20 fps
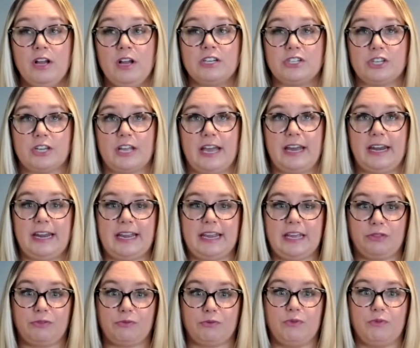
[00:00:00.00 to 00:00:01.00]
to kind of
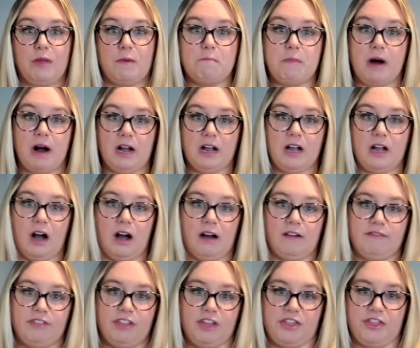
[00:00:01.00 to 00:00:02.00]
get through the muck
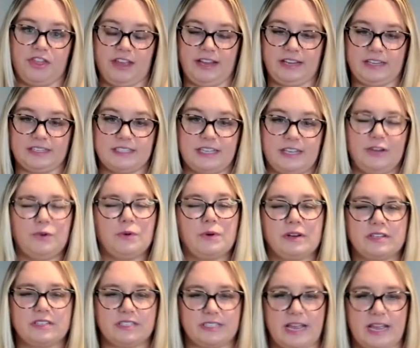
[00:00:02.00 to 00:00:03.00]
of the things that you are
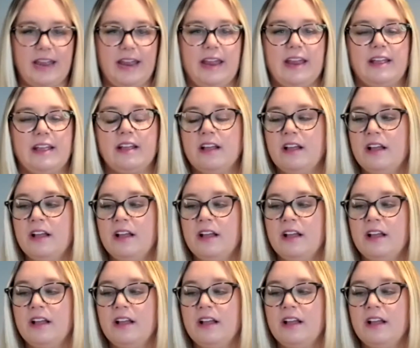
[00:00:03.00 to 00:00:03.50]
saying.